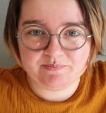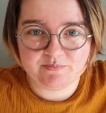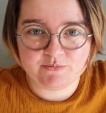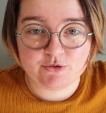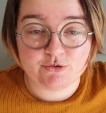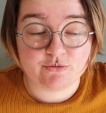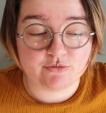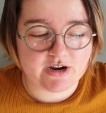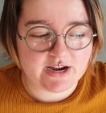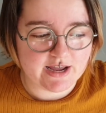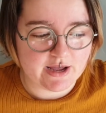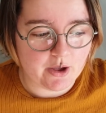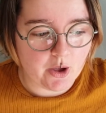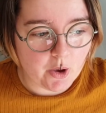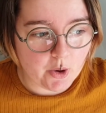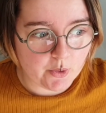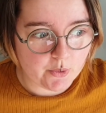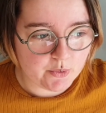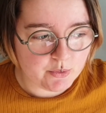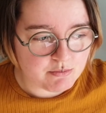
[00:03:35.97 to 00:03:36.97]
great
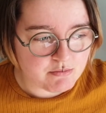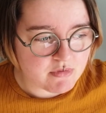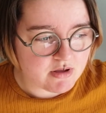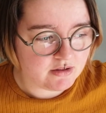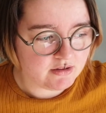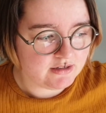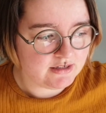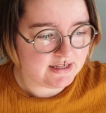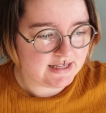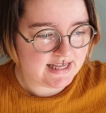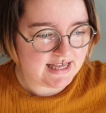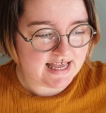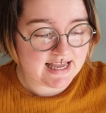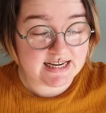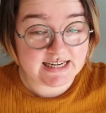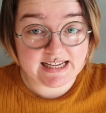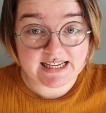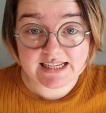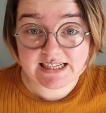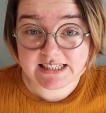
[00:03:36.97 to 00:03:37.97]
home in
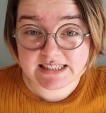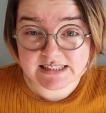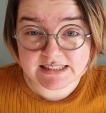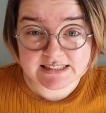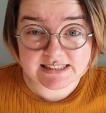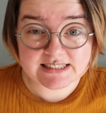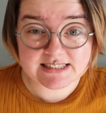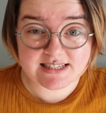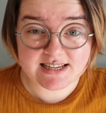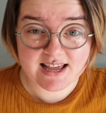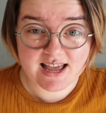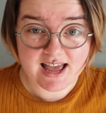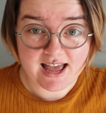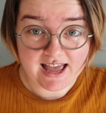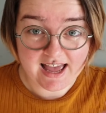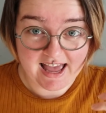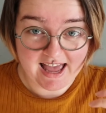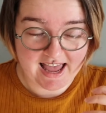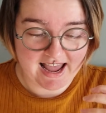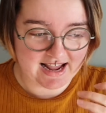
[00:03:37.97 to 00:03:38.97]
England.
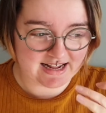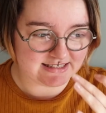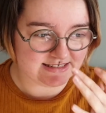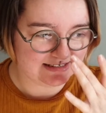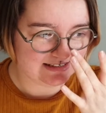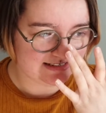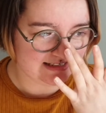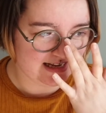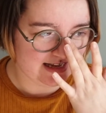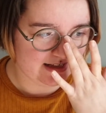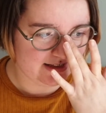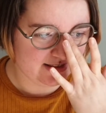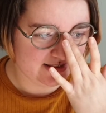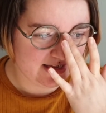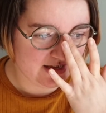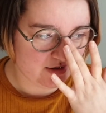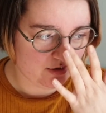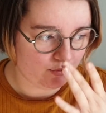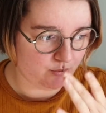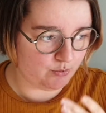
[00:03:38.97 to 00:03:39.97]
And I
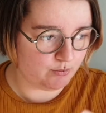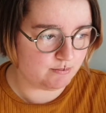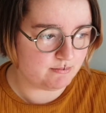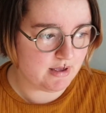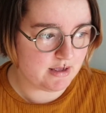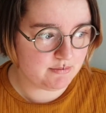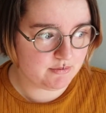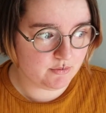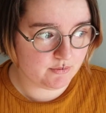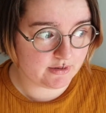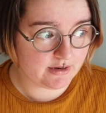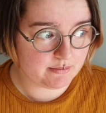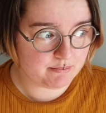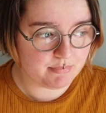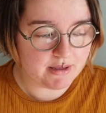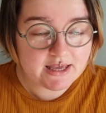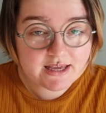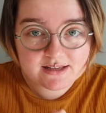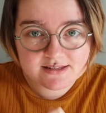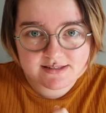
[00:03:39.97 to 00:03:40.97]
think maybe when I
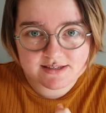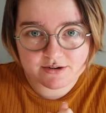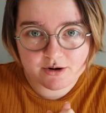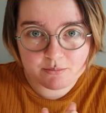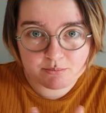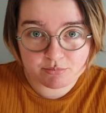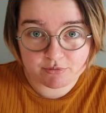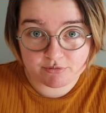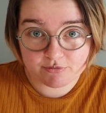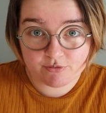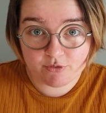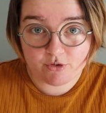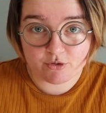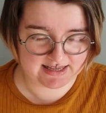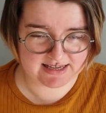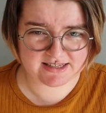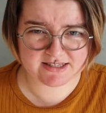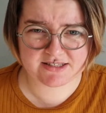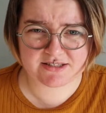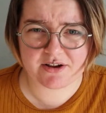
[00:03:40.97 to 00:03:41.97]
picked it up before,
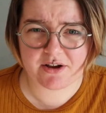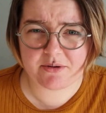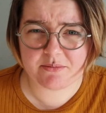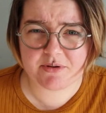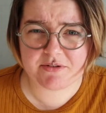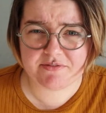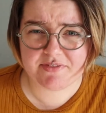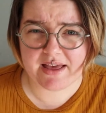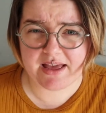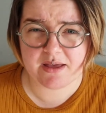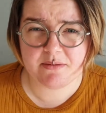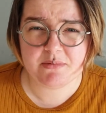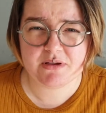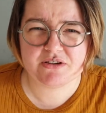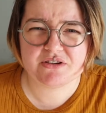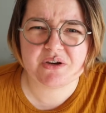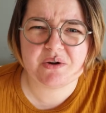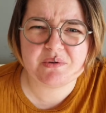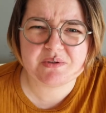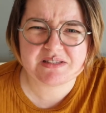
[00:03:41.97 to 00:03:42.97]
starting with that image,
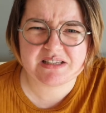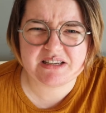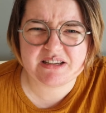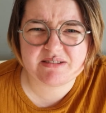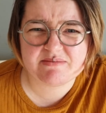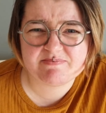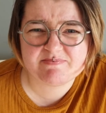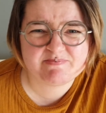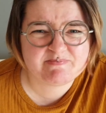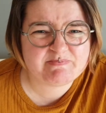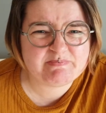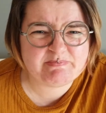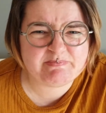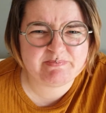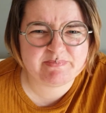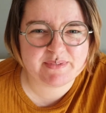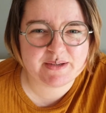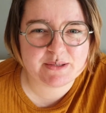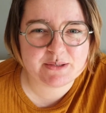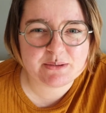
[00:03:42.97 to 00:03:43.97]
I was like,
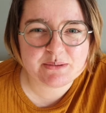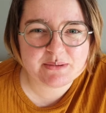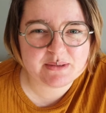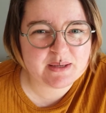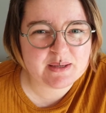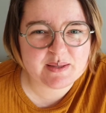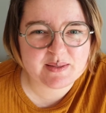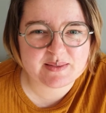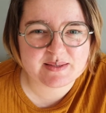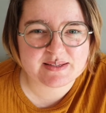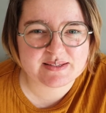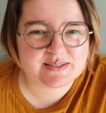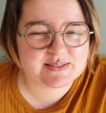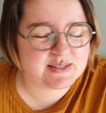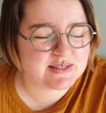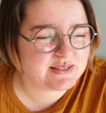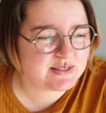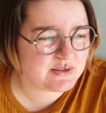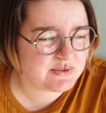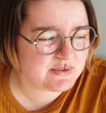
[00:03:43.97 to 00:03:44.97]
I don't like this. I
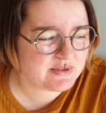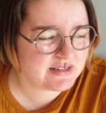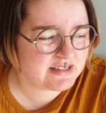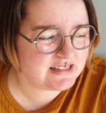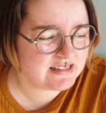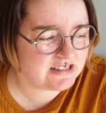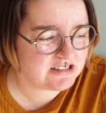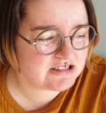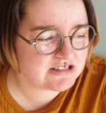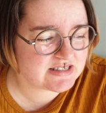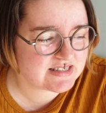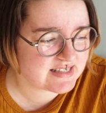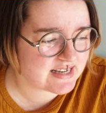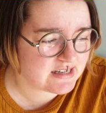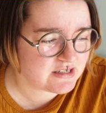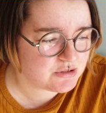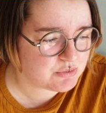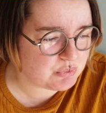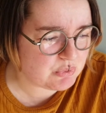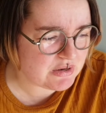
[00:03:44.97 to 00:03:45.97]
don't
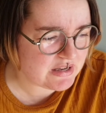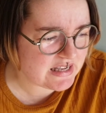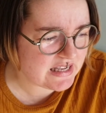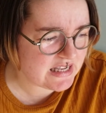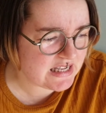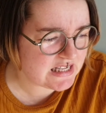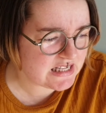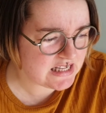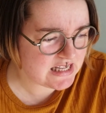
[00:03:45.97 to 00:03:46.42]
understand why